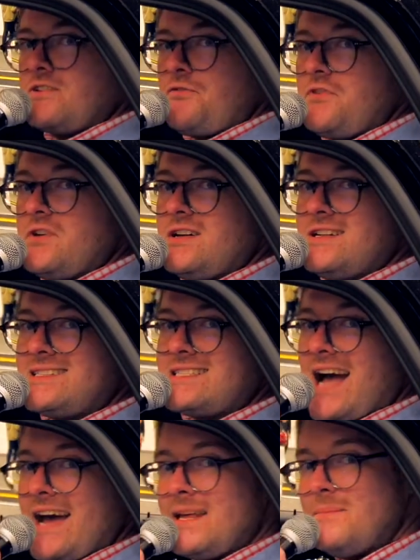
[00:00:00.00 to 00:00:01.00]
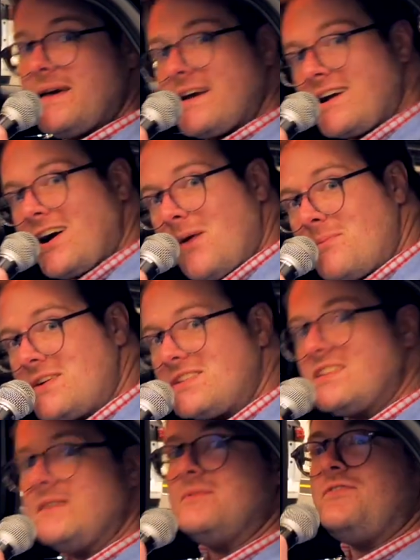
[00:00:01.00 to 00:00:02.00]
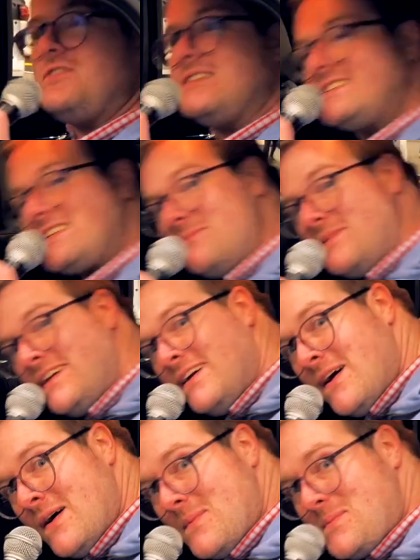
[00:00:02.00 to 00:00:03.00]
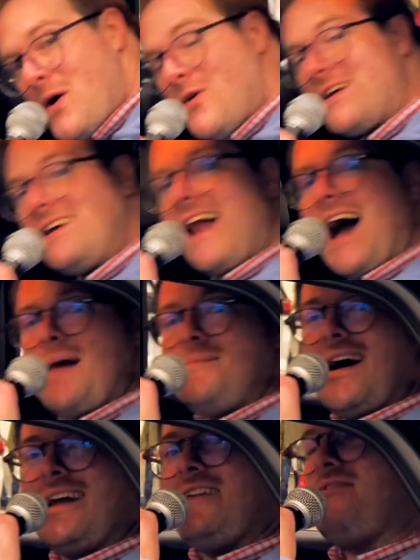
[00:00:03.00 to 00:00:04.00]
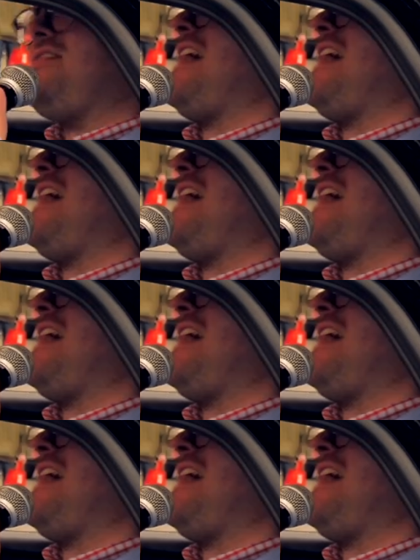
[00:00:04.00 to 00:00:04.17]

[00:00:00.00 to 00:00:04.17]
to feel a tiny bit cumbersome. If you could see me poking, I'm not even